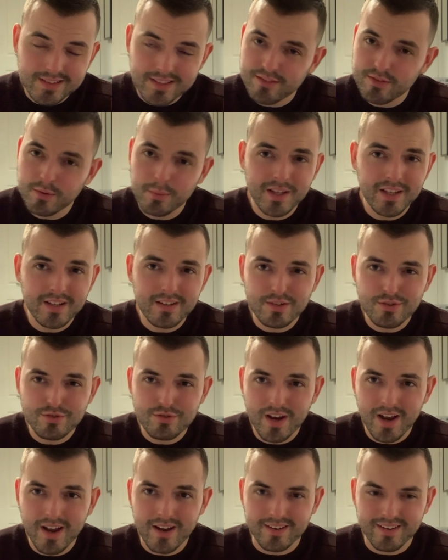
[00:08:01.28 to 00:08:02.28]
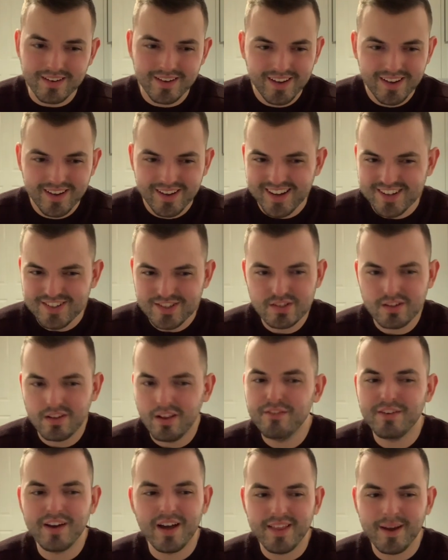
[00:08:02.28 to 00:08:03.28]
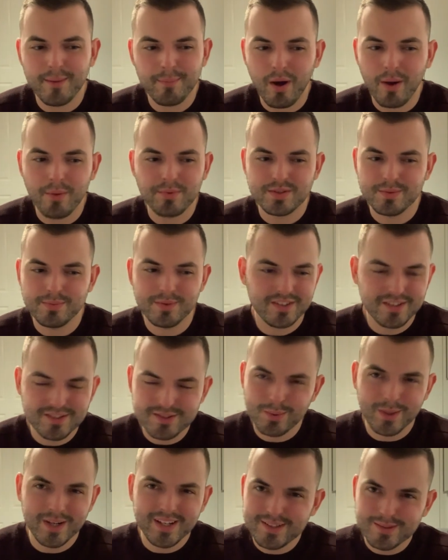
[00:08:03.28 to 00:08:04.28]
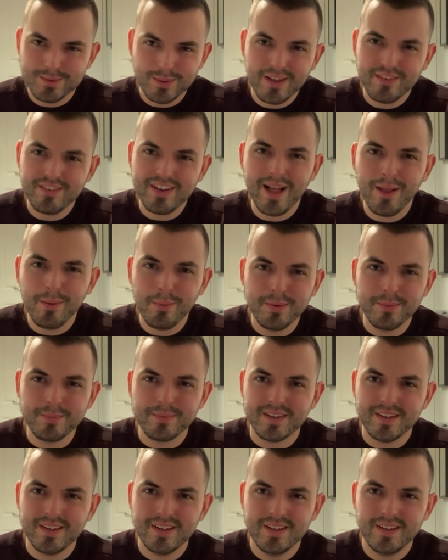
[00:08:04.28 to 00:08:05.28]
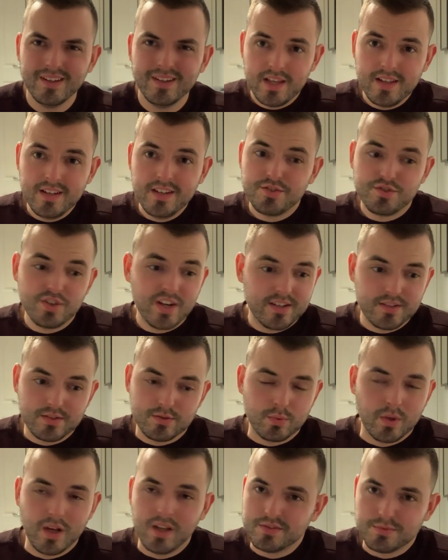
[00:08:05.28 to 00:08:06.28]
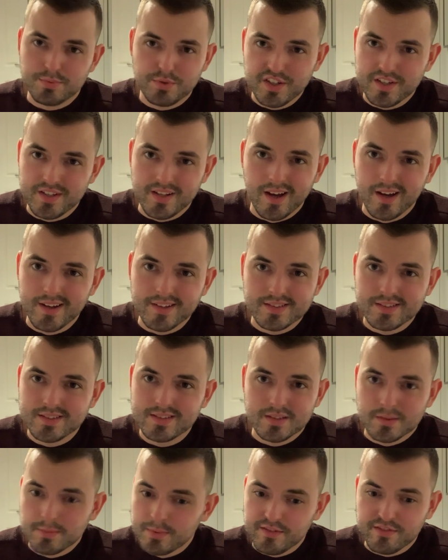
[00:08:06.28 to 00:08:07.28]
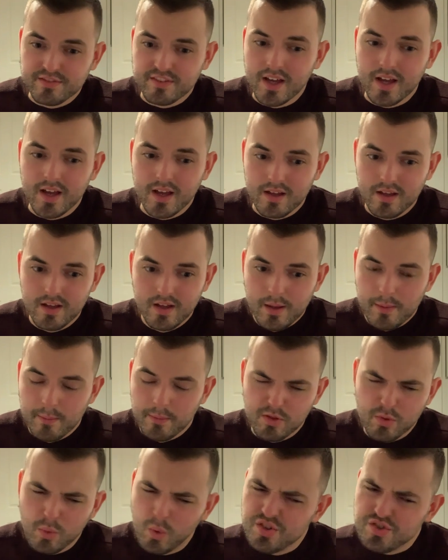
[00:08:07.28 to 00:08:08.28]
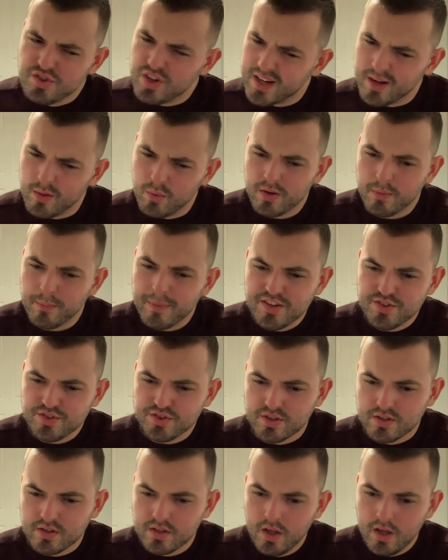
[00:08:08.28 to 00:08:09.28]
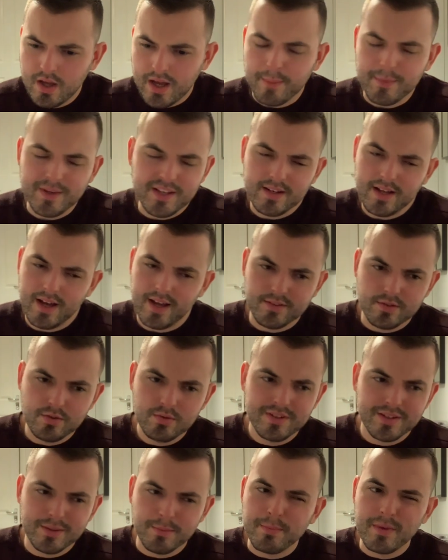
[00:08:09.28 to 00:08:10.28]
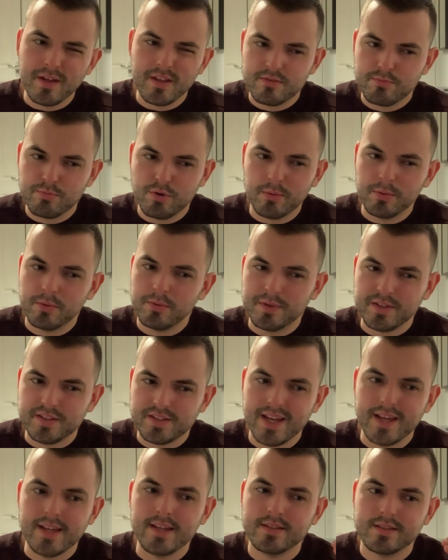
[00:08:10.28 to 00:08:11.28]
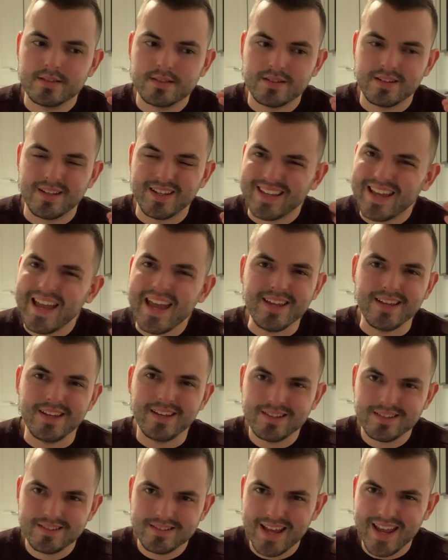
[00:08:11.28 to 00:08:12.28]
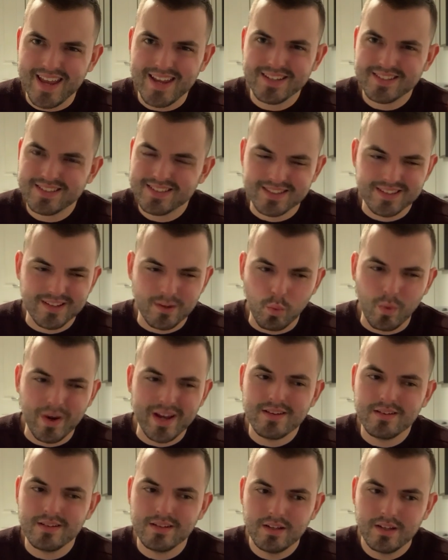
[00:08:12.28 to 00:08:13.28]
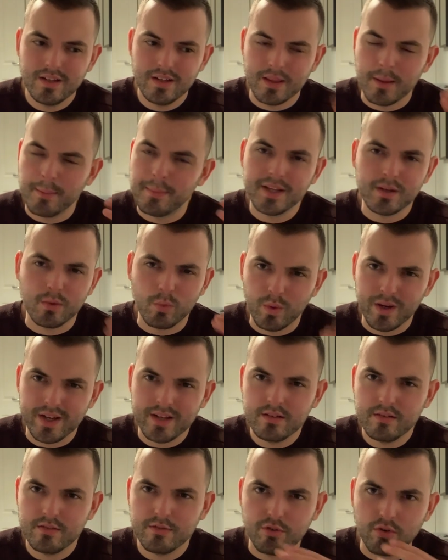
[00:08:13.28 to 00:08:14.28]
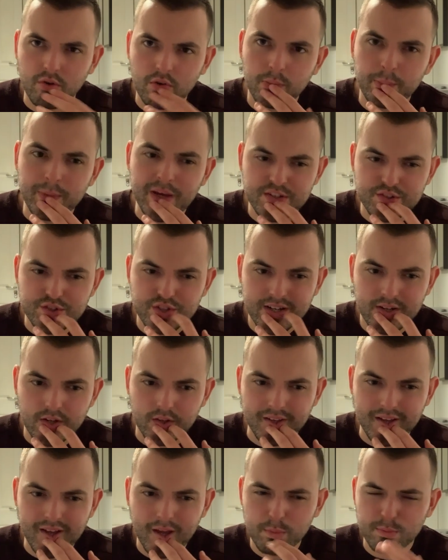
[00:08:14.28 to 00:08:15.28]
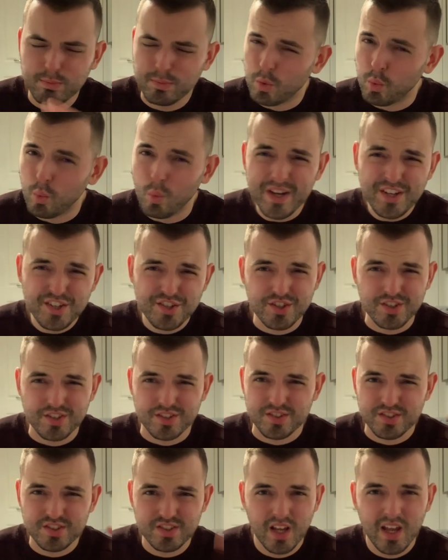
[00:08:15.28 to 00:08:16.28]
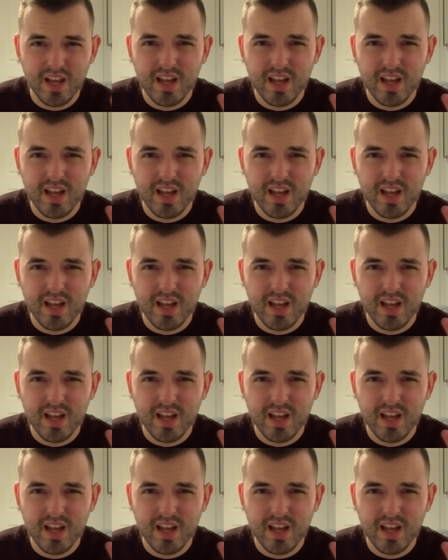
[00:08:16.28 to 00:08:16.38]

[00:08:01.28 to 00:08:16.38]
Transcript: give them a hidden track. I just love how that pops up on a 2012 album. The hidden track as well is pretty nice, to be fair. But the one track I want to mention, I mean, I do think Myth probably takes the cake, takes the win the big win for best track on the album, but Wishes,